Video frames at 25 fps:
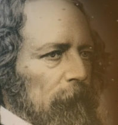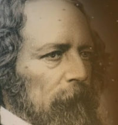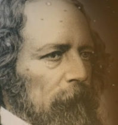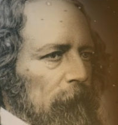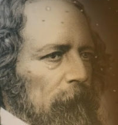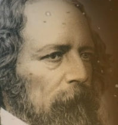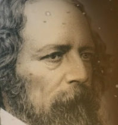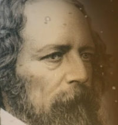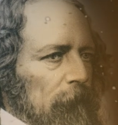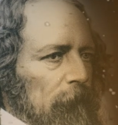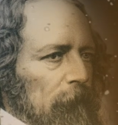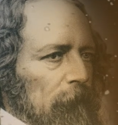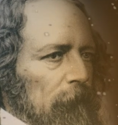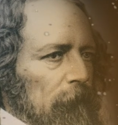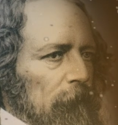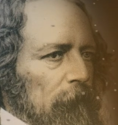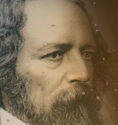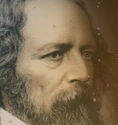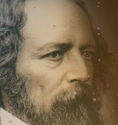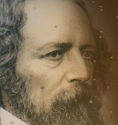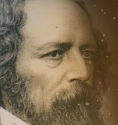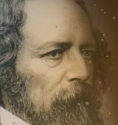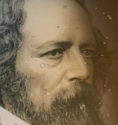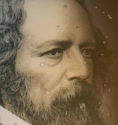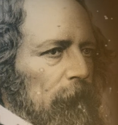
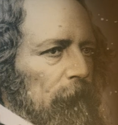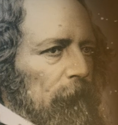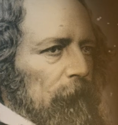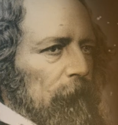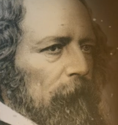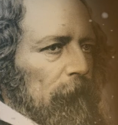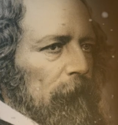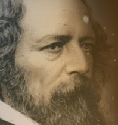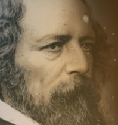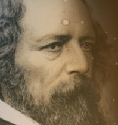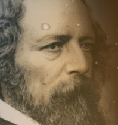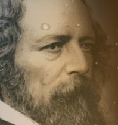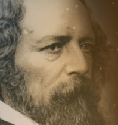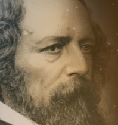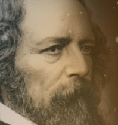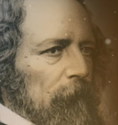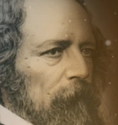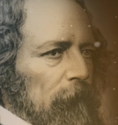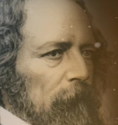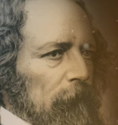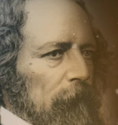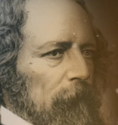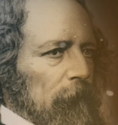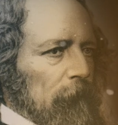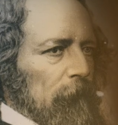(silence)